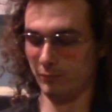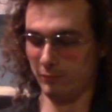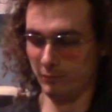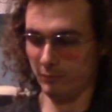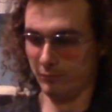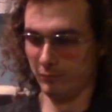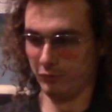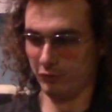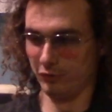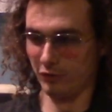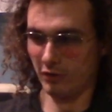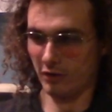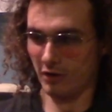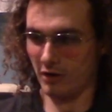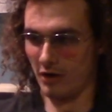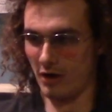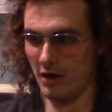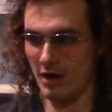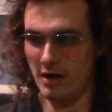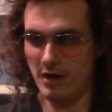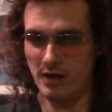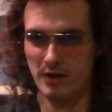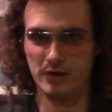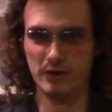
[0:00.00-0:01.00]
sure,
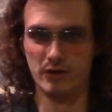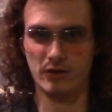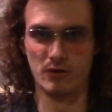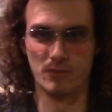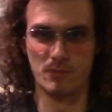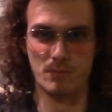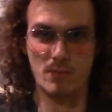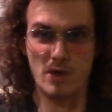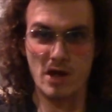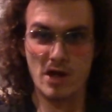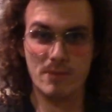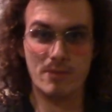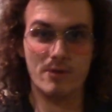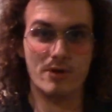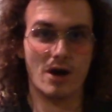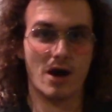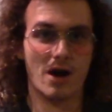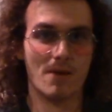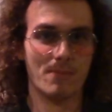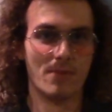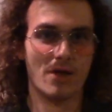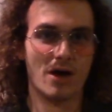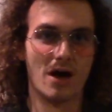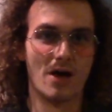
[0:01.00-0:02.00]
maybe
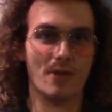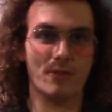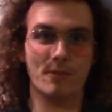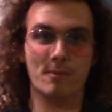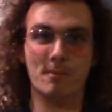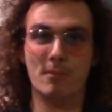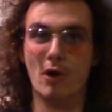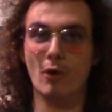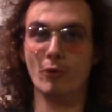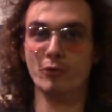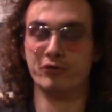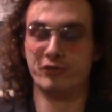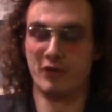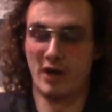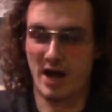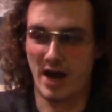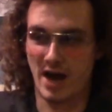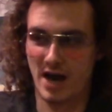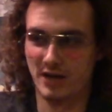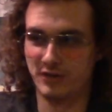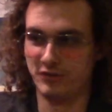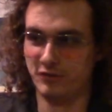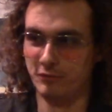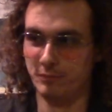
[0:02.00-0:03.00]
I'm not the most
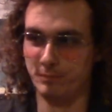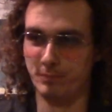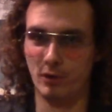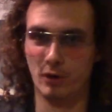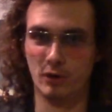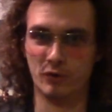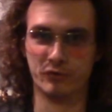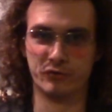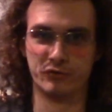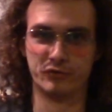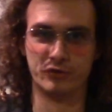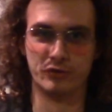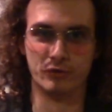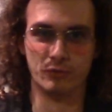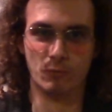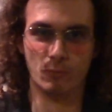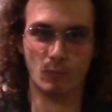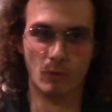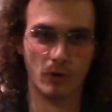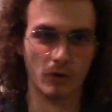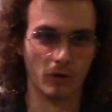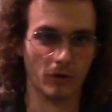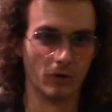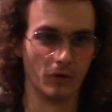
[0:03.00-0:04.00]
active person in the
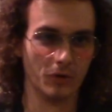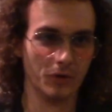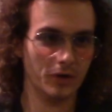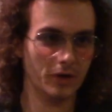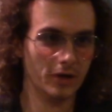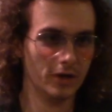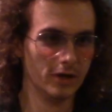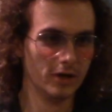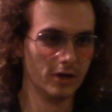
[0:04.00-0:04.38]
world,